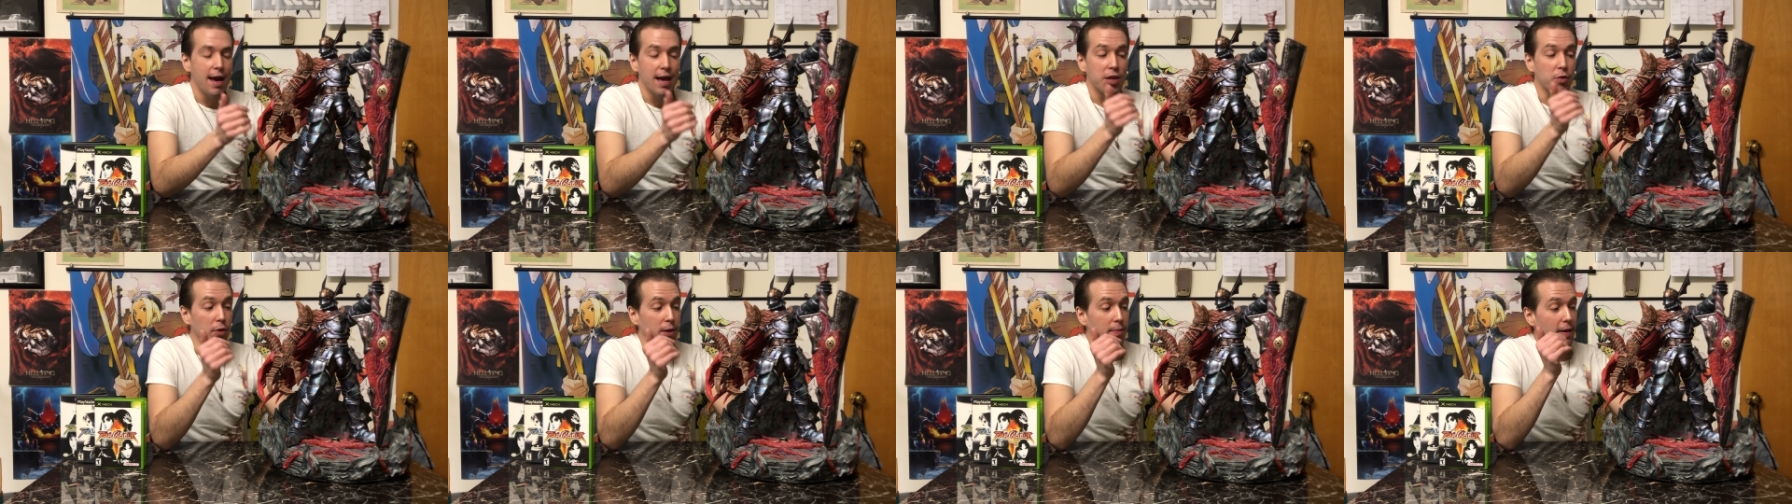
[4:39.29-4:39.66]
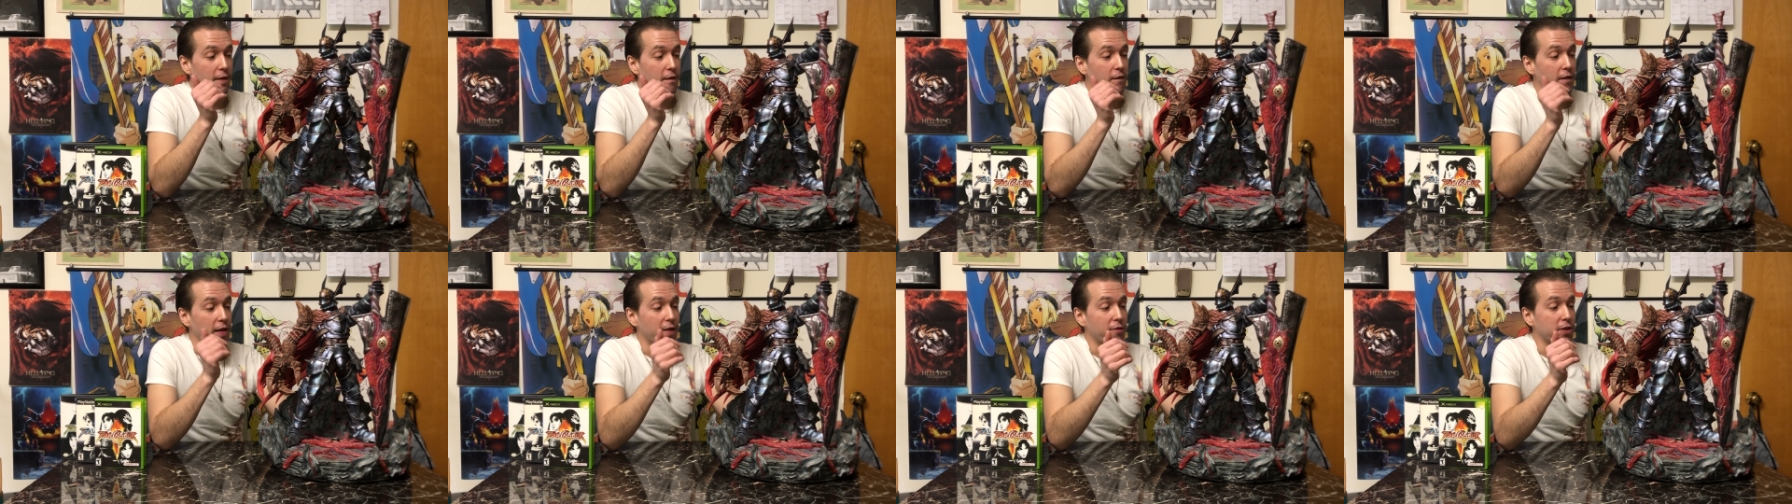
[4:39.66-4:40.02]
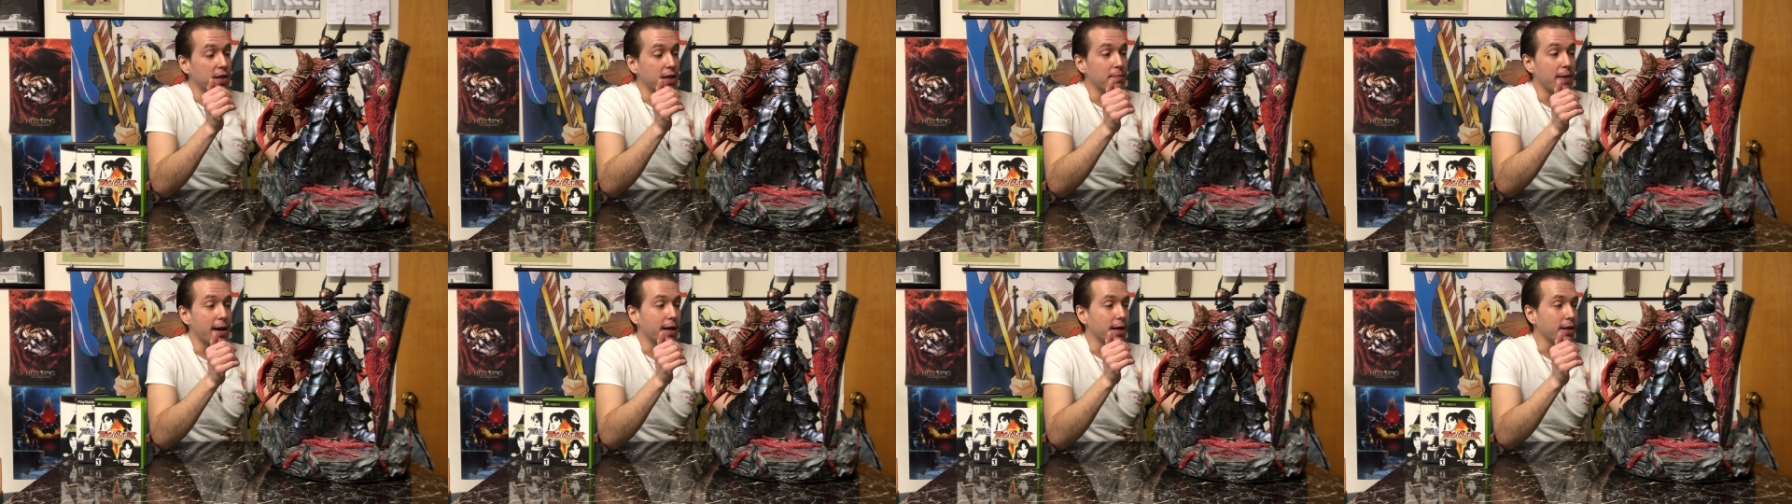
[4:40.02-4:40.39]
It's one of my
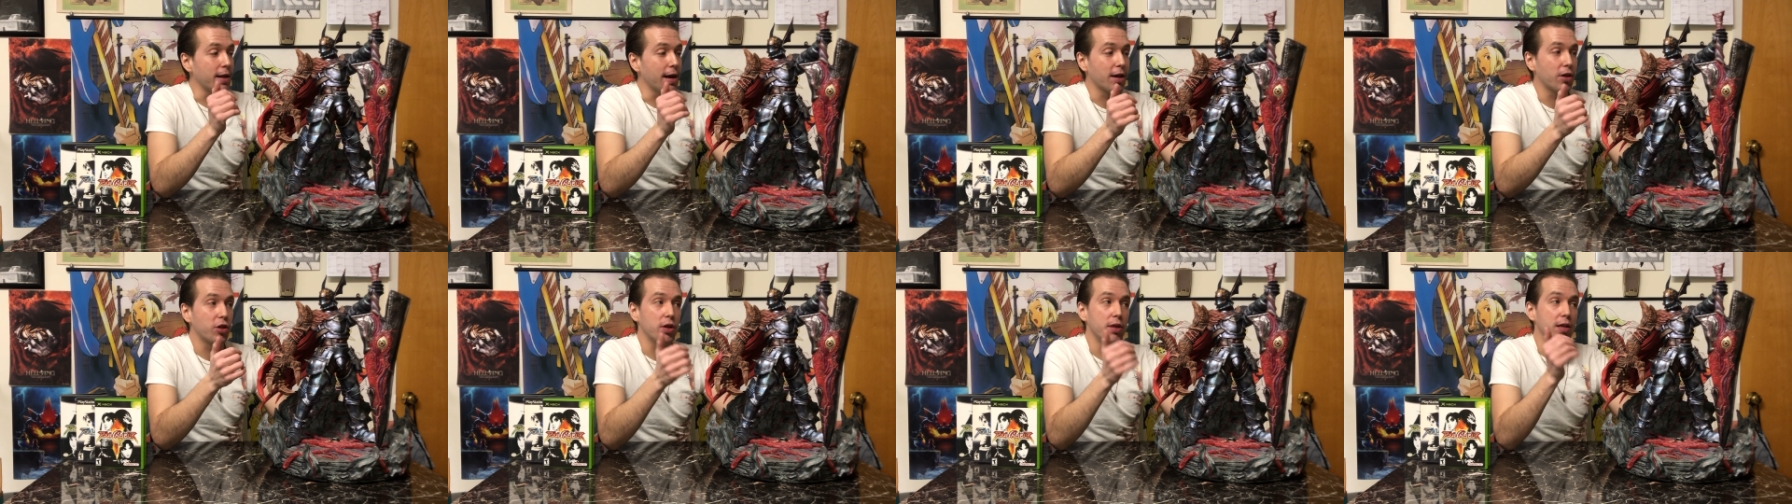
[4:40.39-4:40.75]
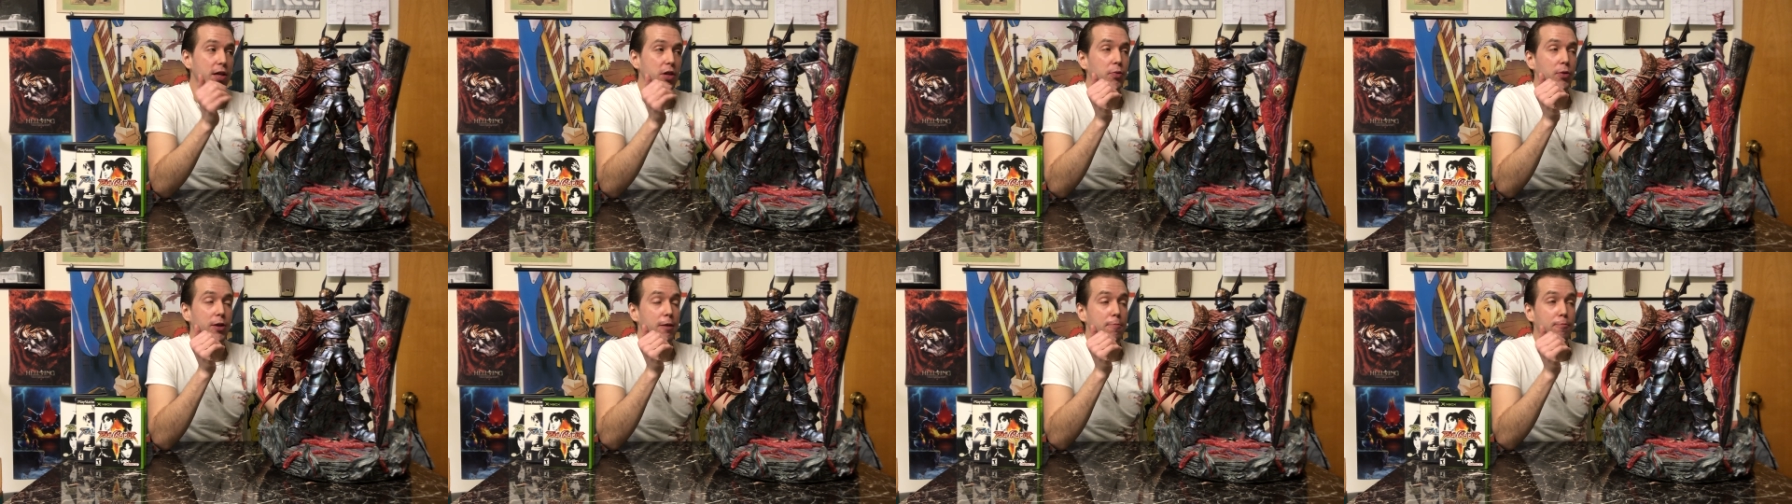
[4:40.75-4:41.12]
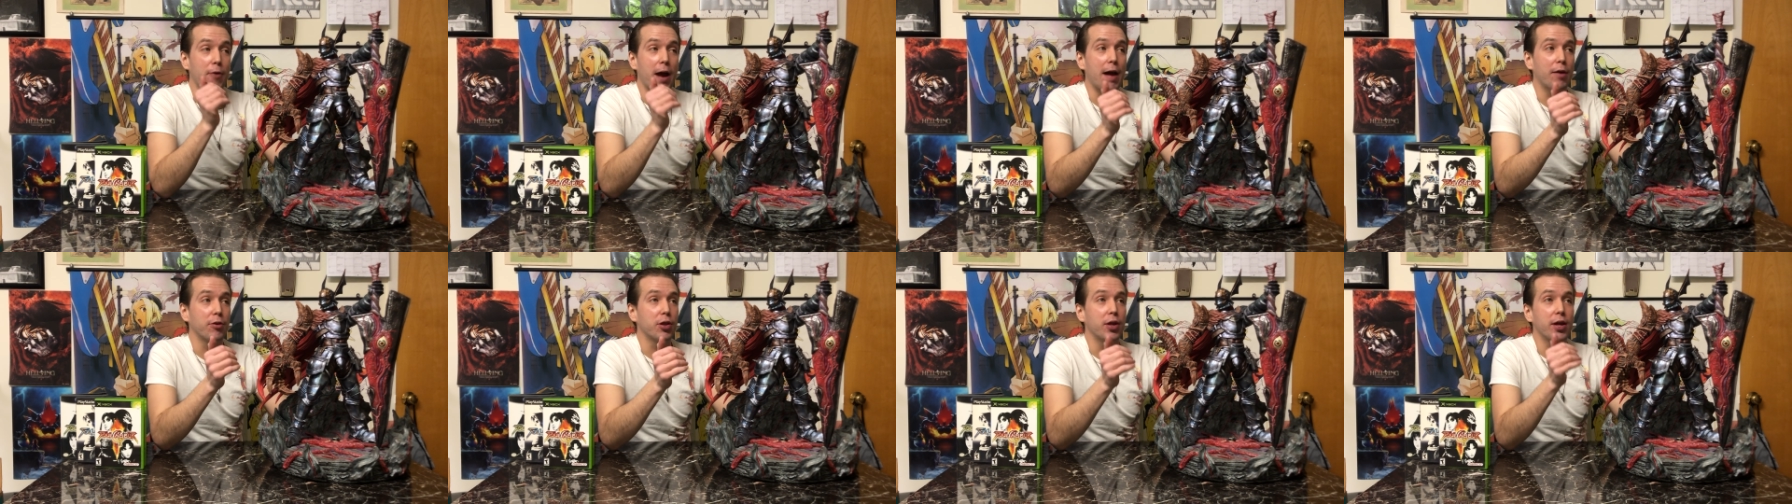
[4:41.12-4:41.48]
favorites in my collection. This one's
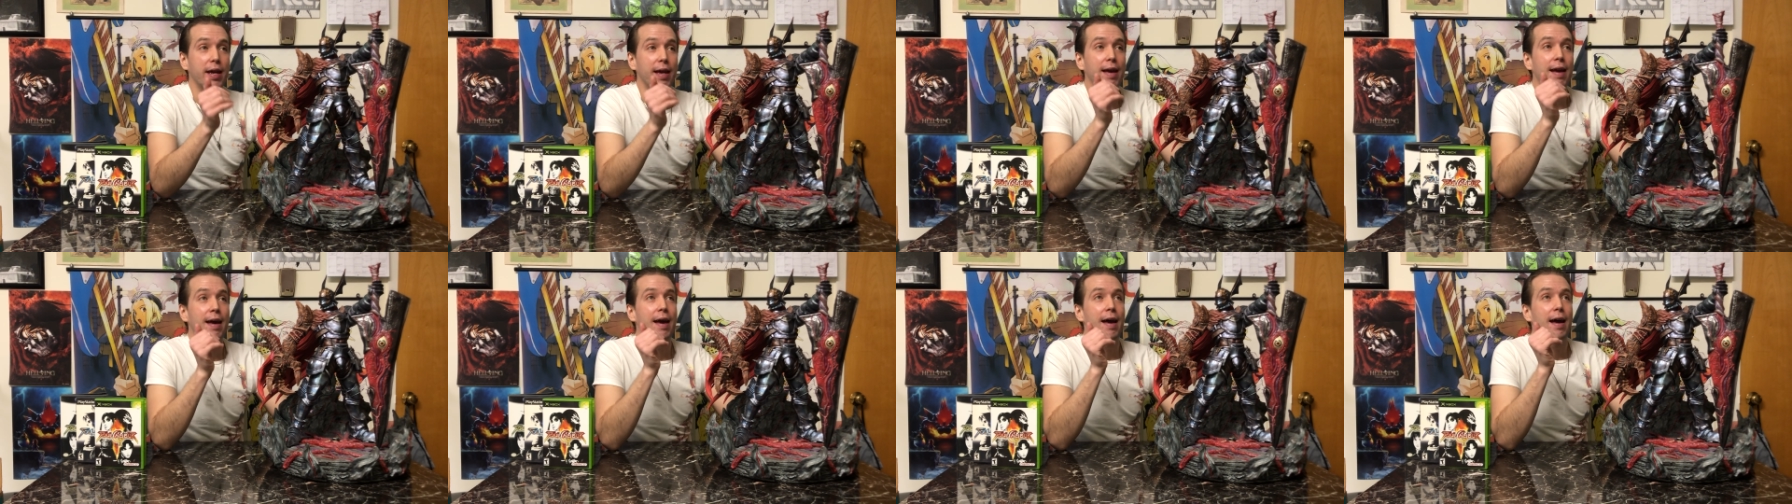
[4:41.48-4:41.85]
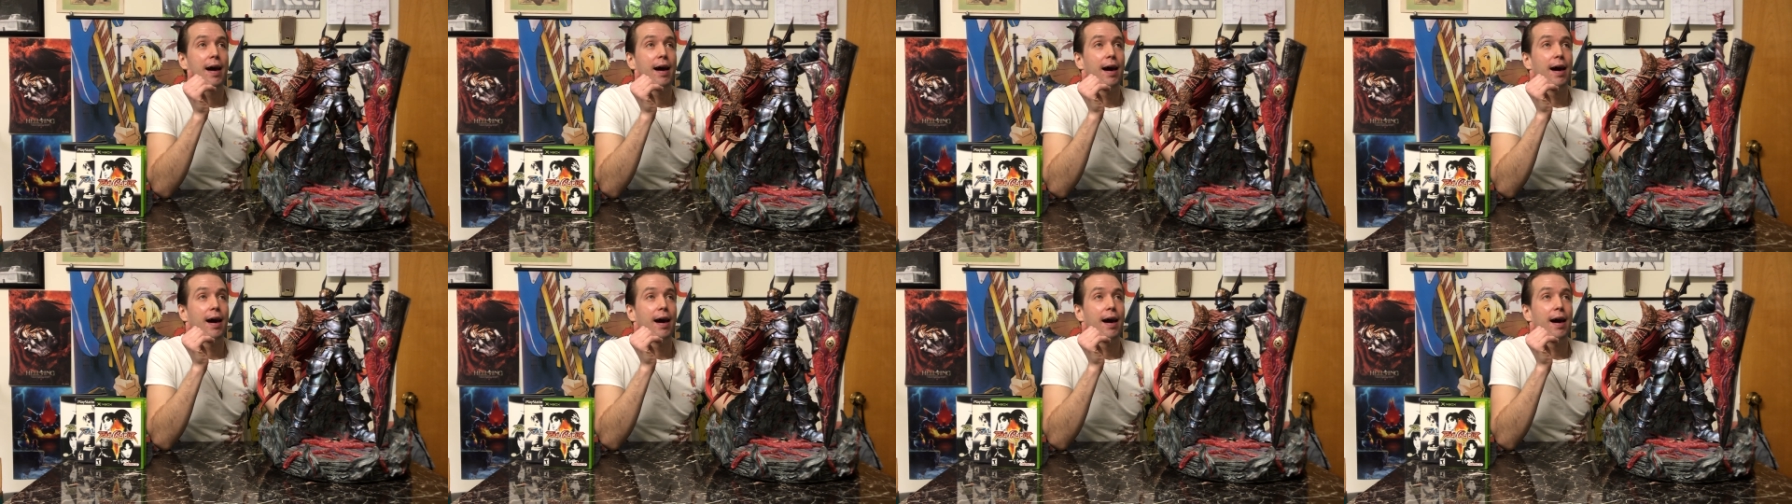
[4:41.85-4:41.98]
proudly